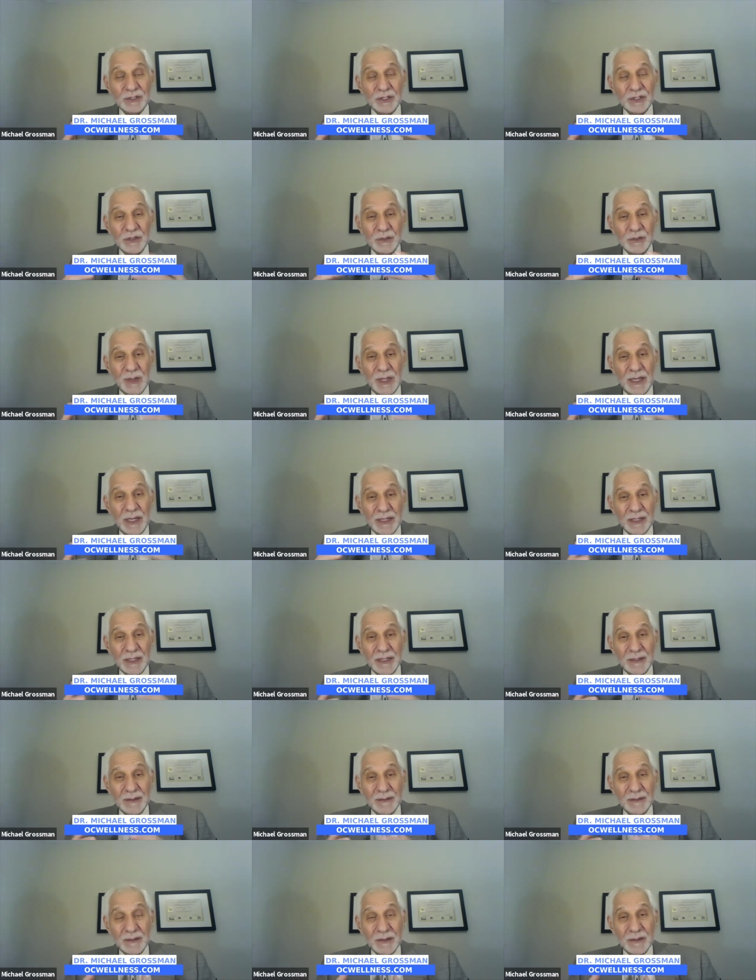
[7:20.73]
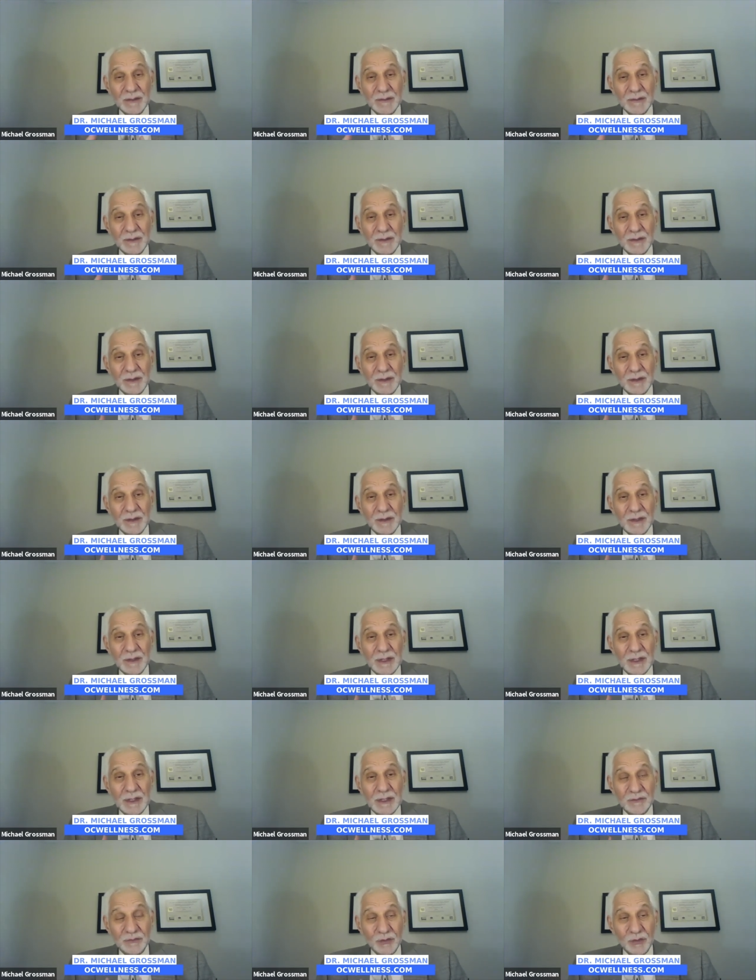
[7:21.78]
to the body
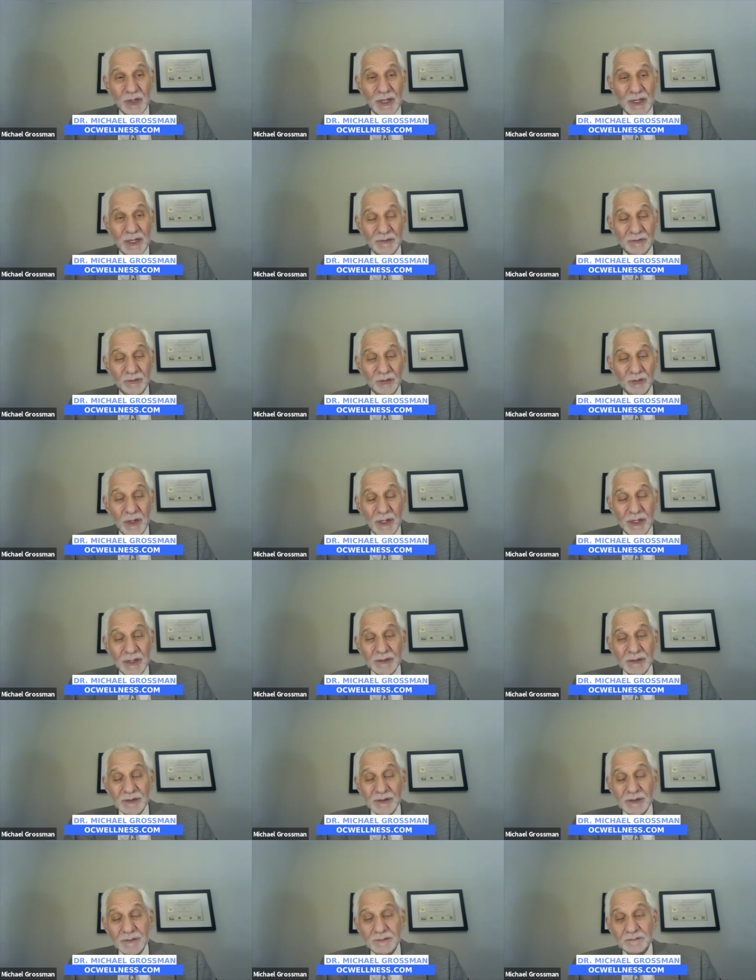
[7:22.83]
in a variety of ways.